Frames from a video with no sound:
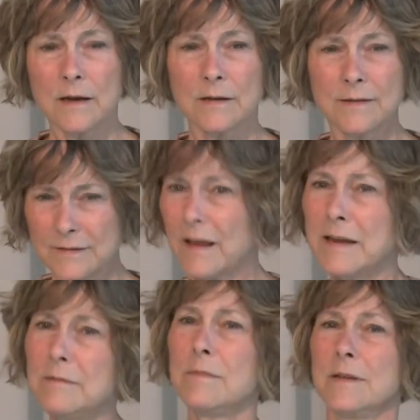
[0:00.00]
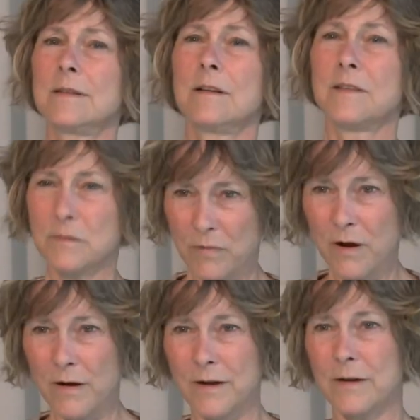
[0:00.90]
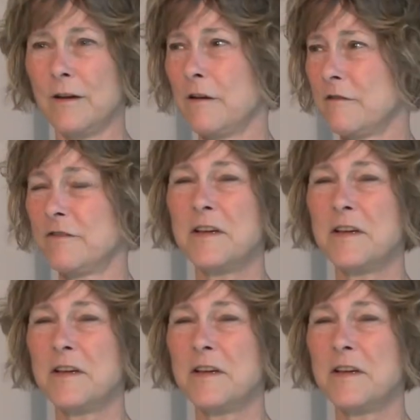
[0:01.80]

assignment on the part of